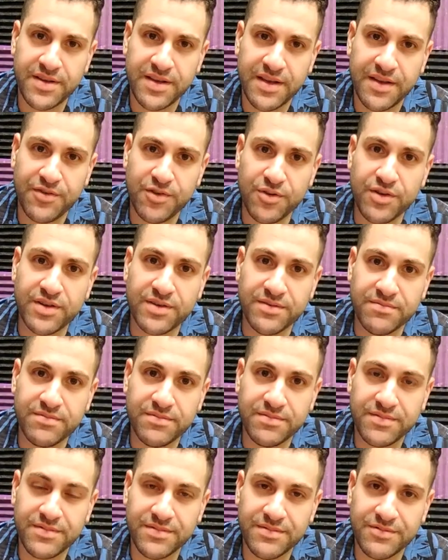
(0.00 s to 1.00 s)
If you can
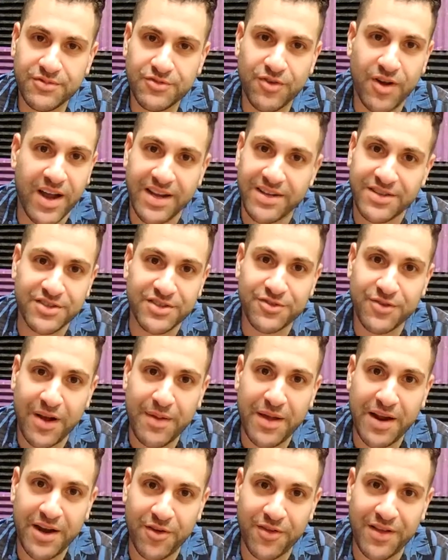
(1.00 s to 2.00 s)
try and describe
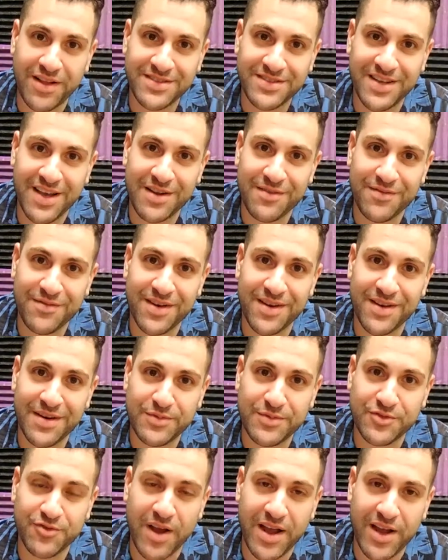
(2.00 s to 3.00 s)
that. I know that's kind of an
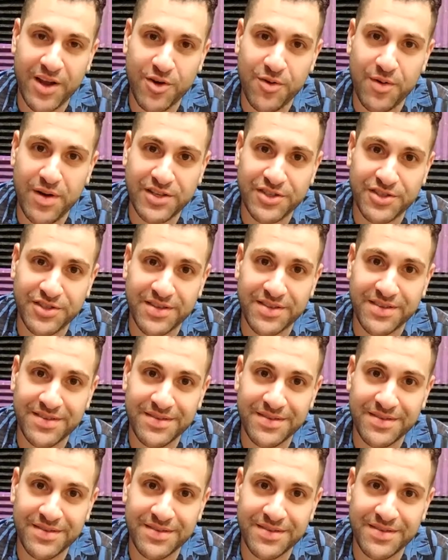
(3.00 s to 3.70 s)
abstract question.